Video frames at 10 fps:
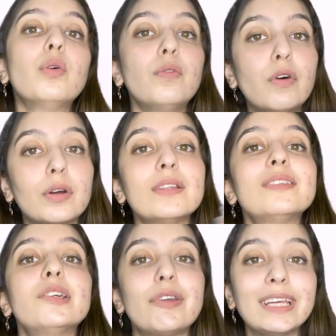for
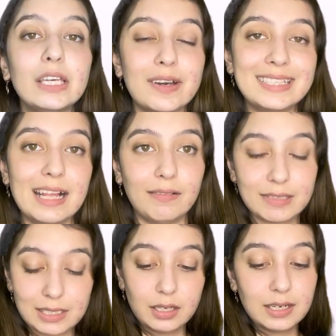considering
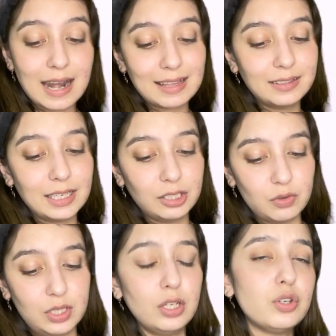yourselves rather than
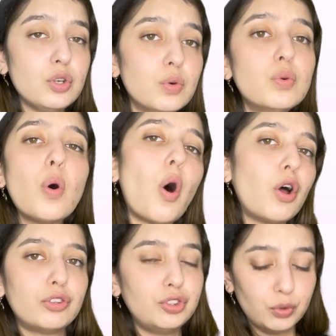using nous
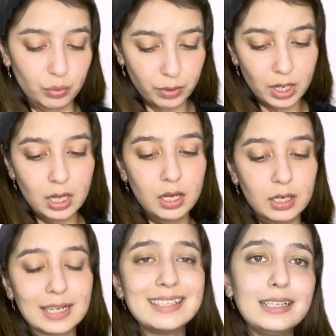or tu.
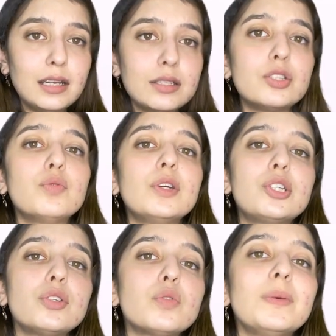Consider a
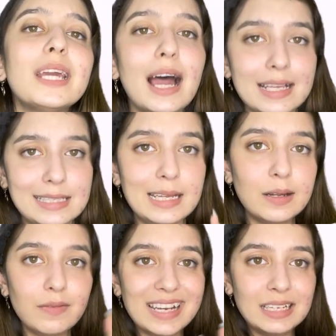situation to be us in
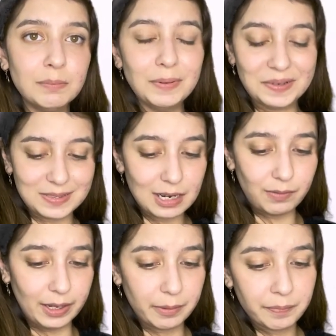a very impersonal
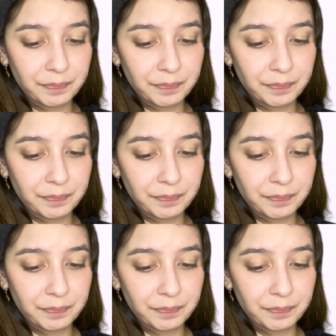way.